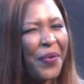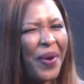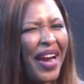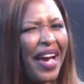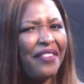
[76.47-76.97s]

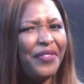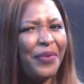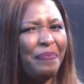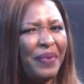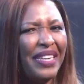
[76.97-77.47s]
Where have
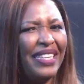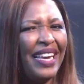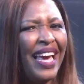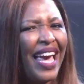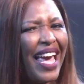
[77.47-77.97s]
you
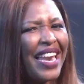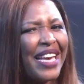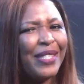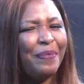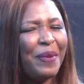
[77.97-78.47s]
been?
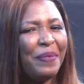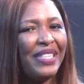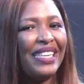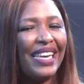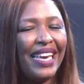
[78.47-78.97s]

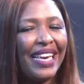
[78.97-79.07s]
NSPPD